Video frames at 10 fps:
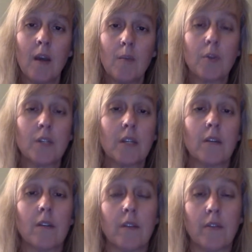
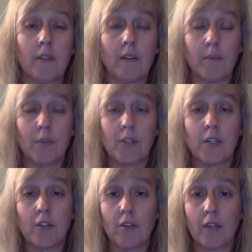particularly
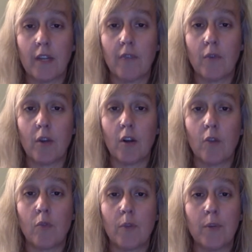particularly if we are
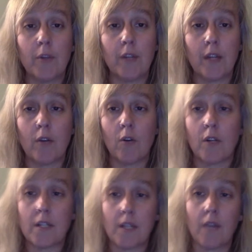rebuilding or
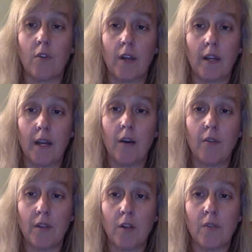discovering a
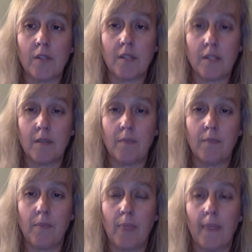healthy nervous system.
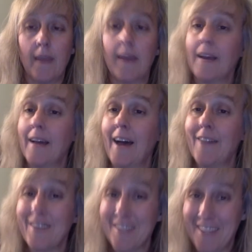
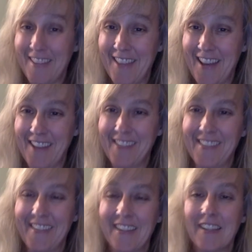Having said that,
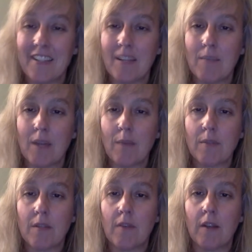
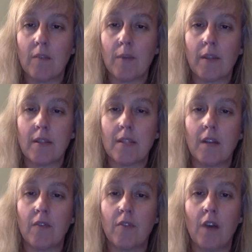sometimes developing the
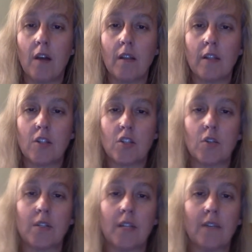self knowledge to
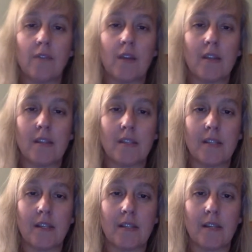identify these
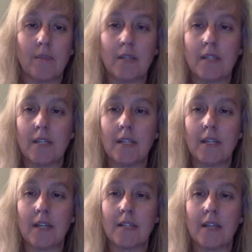things can be seen
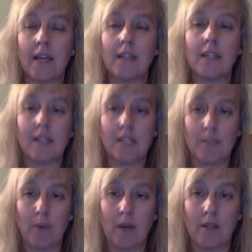as the ending
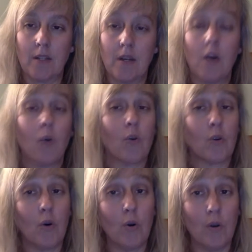spot or
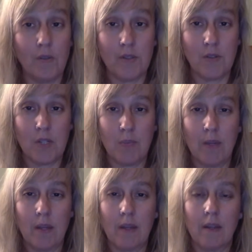goal, so to
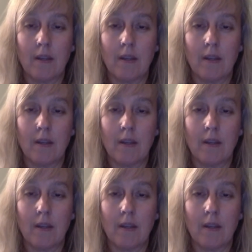speak.